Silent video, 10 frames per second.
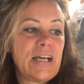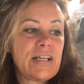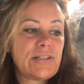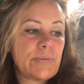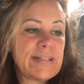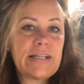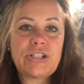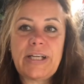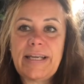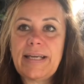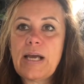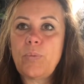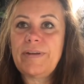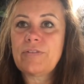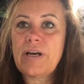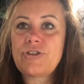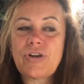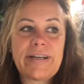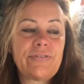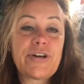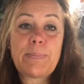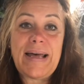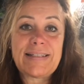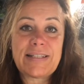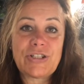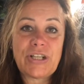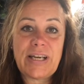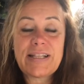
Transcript: So essentially, we've got a driver and a passenger,